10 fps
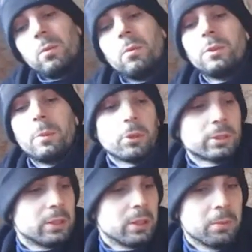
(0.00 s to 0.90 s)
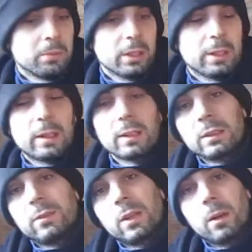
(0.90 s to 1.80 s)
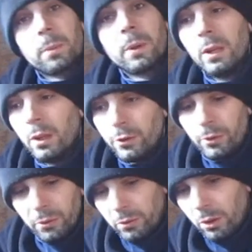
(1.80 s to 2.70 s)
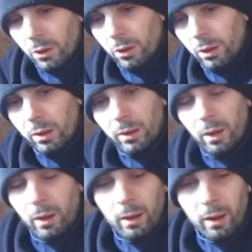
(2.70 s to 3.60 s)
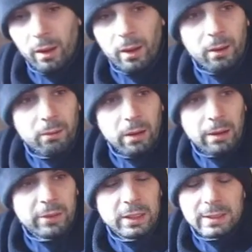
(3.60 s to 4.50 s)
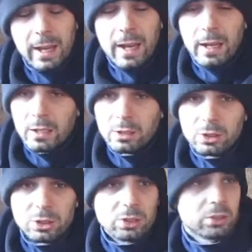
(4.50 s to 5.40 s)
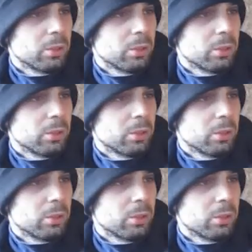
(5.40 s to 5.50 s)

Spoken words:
The bottom, it does lift up, so it's got, I think it's 8 inch, so